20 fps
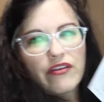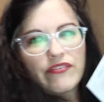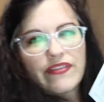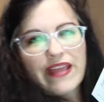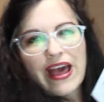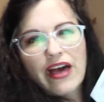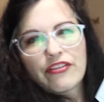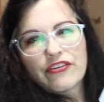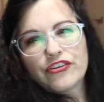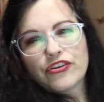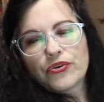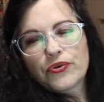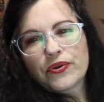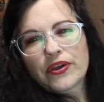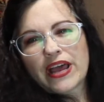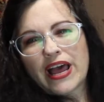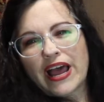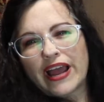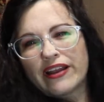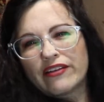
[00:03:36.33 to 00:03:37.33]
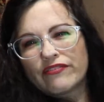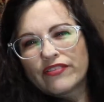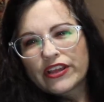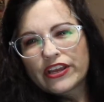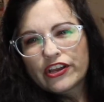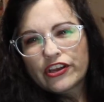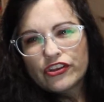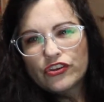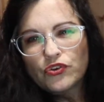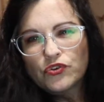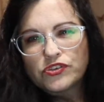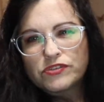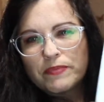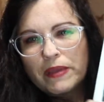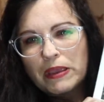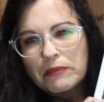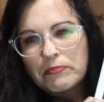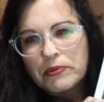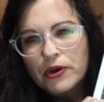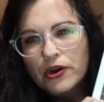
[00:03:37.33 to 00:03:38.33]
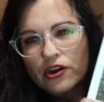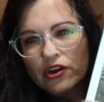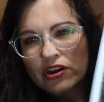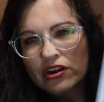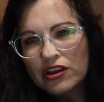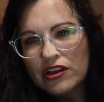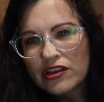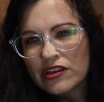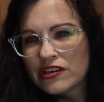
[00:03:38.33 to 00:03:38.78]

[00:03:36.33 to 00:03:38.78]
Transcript: and now they're doing kind of like a newspaper